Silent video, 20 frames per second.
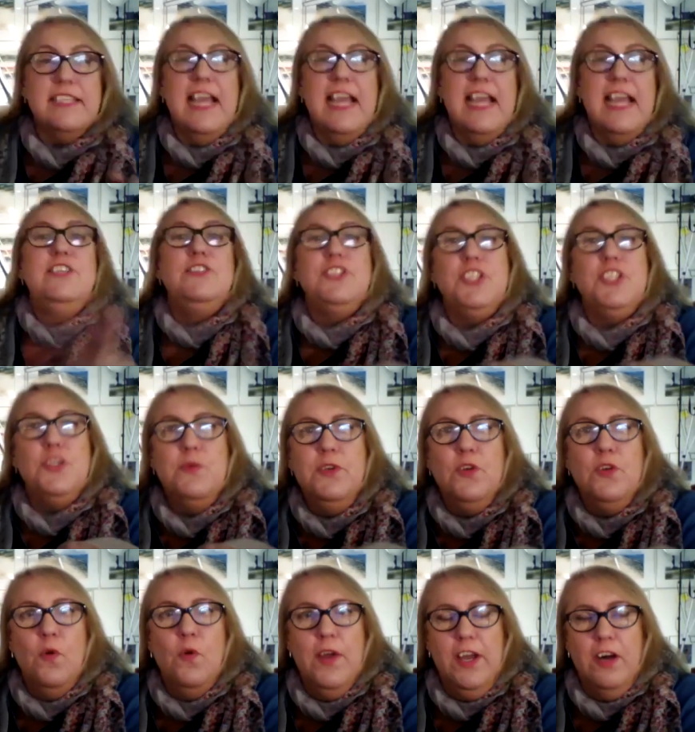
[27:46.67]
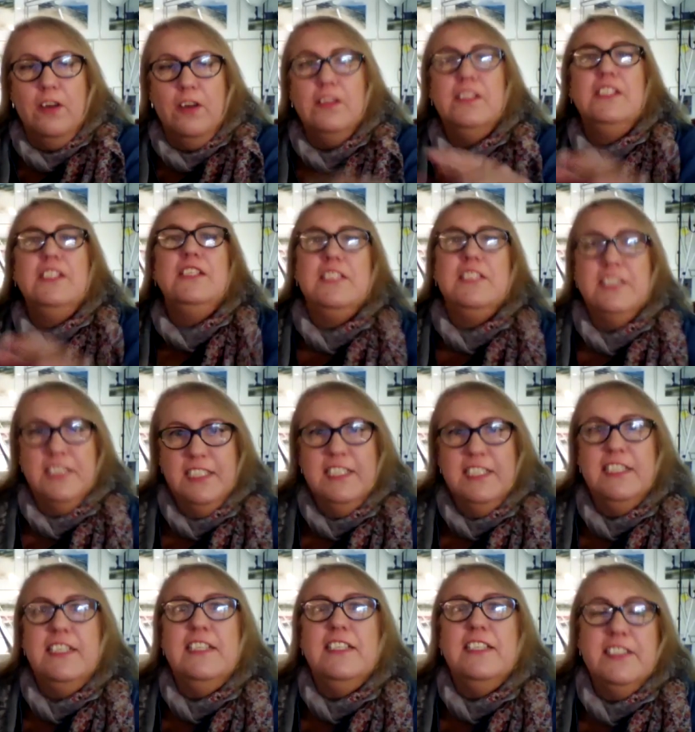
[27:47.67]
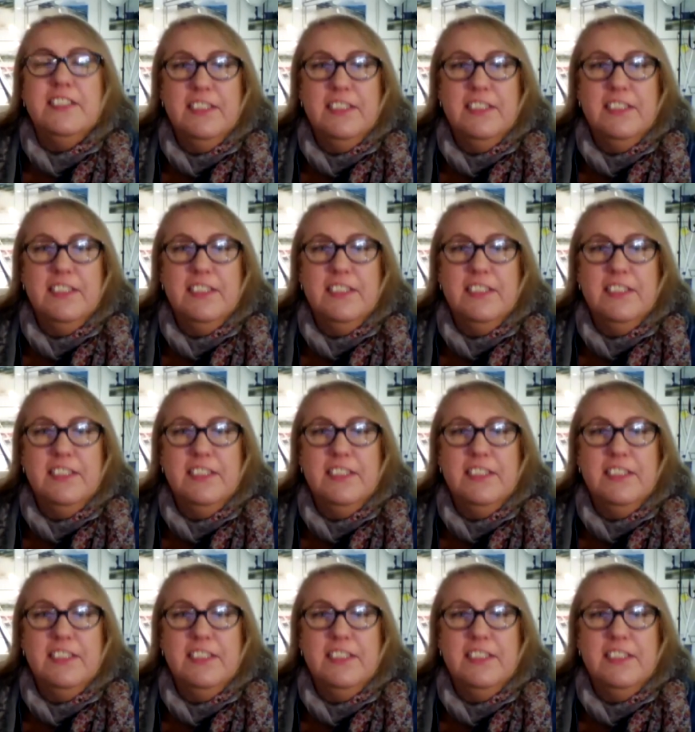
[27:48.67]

I do too in oil. And I do